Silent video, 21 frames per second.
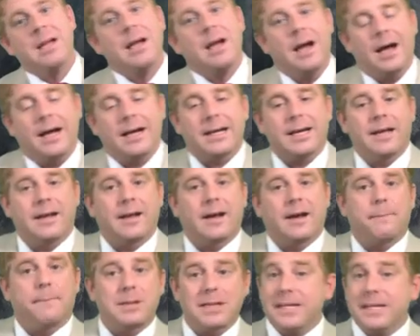I
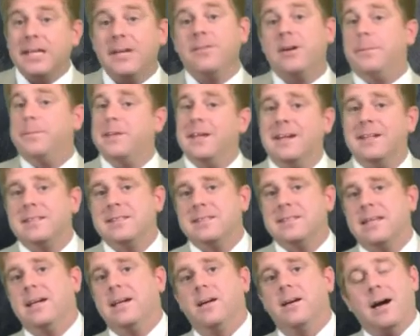got plenty of updates
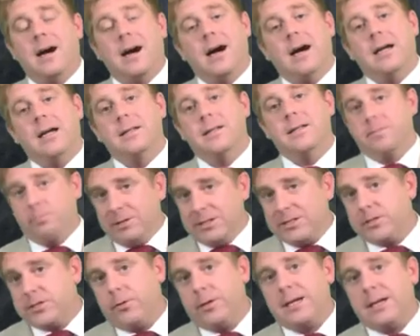there on
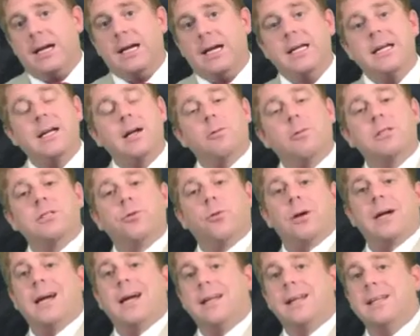what's going on here, what's
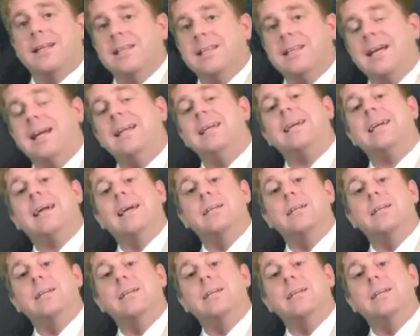going on in the Atlantic.